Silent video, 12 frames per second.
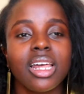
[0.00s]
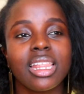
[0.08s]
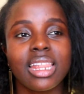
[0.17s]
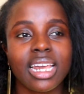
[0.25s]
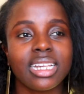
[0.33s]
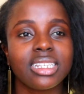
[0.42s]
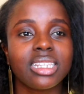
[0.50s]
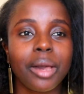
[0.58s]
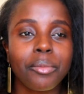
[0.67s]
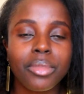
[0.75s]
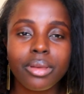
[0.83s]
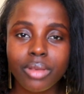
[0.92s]
there is
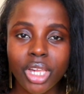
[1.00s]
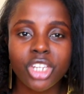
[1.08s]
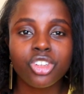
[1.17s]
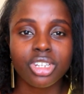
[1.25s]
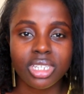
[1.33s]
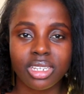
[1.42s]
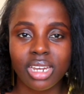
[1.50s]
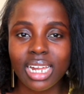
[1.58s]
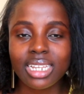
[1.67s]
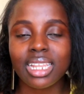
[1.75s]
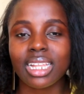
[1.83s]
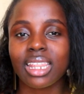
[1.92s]
some interest,
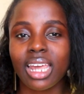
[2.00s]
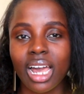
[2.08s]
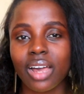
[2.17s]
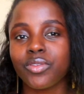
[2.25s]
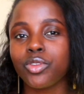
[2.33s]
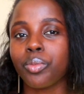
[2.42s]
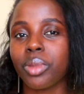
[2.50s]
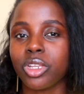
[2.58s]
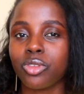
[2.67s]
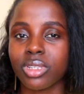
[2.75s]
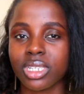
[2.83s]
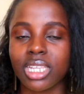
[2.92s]
right, that they have to pay
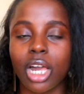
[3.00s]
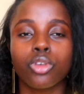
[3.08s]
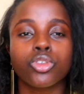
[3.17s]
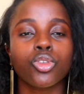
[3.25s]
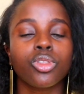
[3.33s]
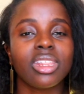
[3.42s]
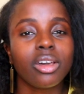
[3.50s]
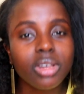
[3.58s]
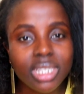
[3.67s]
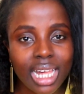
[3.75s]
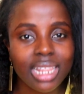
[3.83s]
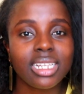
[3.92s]
to the SACCO. So
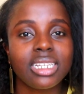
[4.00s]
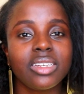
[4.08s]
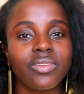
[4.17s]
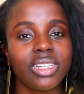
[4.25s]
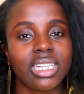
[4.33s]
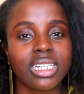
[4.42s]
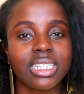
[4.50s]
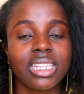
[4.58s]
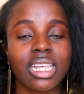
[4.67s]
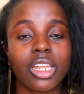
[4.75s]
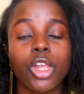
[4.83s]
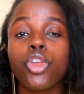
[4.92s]
those are the dividends
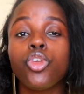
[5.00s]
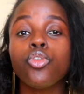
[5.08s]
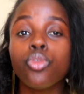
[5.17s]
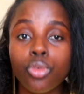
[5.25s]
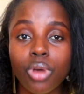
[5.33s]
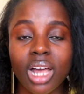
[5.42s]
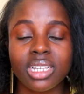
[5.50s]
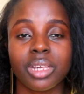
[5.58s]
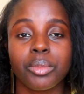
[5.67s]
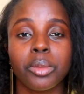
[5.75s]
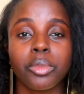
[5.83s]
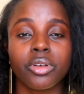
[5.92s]
that you as a
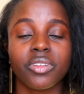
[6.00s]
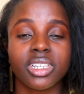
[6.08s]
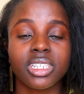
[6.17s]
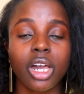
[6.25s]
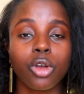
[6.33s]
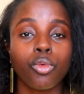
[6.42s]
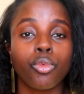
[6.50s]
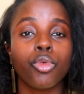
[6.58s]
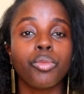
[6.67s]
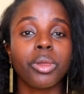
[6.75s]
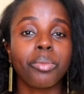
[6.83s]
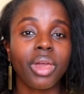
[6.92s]
member of a SACCO will
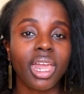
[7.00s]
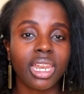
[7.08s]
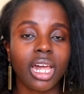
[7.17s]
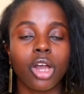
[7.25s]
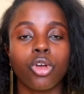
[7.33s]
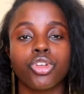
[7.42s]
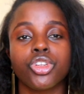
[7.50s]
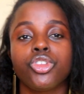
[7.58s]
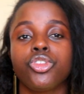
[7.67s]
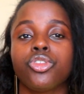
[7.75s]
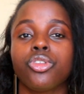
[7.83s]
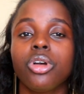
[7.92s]
be paid according
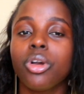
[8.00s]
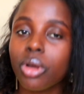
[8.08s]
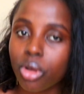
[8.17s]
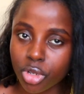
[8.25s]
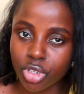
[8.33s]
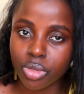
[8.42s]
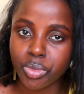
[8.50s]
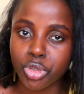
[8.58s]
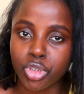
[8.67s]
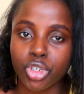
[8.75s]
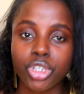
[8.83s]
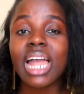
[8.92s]
to your
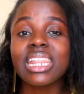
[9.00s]
contribution.